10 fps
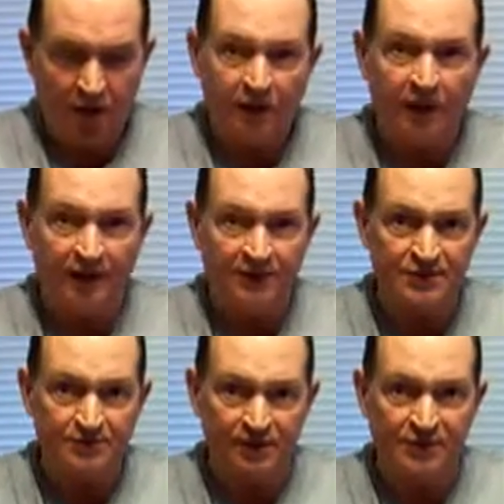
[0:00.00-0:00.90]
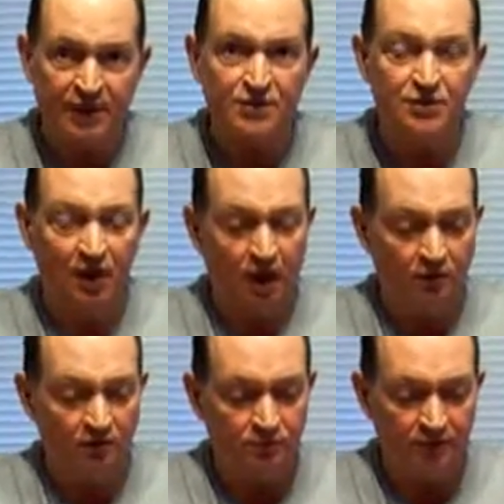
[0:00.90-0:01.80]
Now let this mix on slow
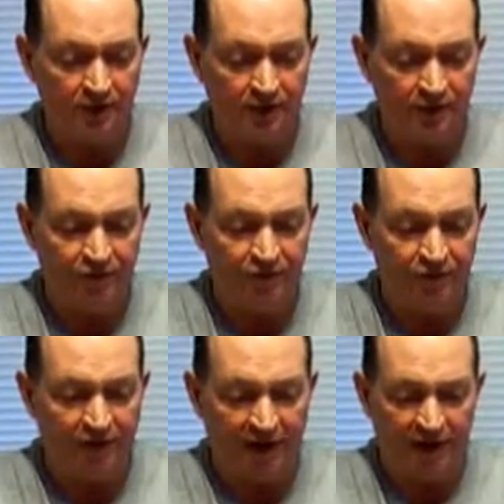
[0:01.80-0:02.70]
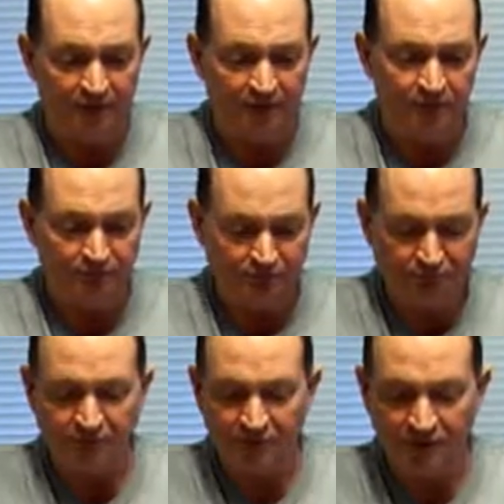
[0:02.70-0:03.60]
until you have
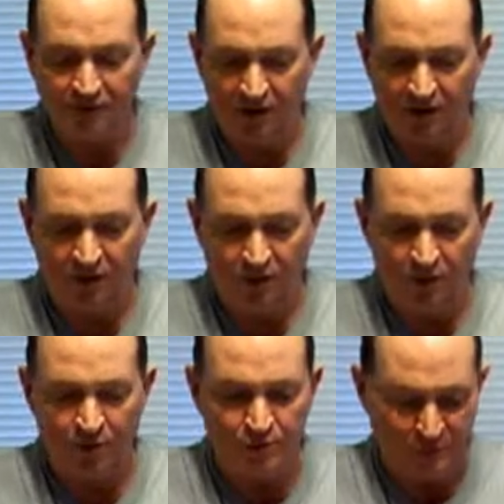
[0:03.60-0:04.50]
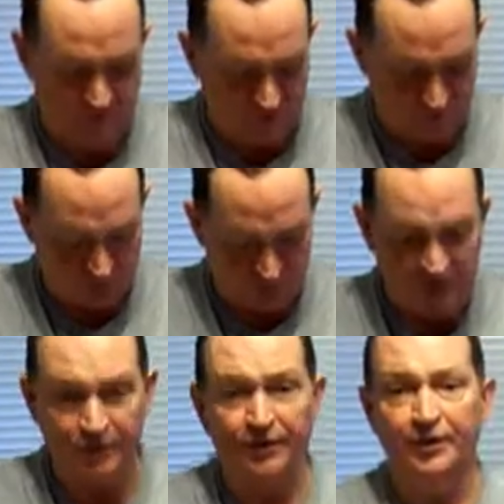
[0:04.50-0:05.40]
a homogeneous
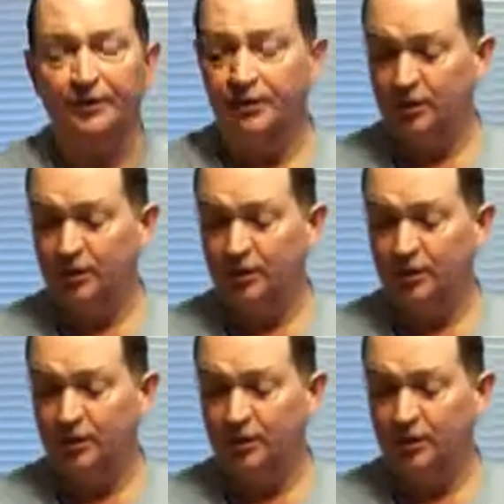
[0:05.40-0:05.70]
mixture here.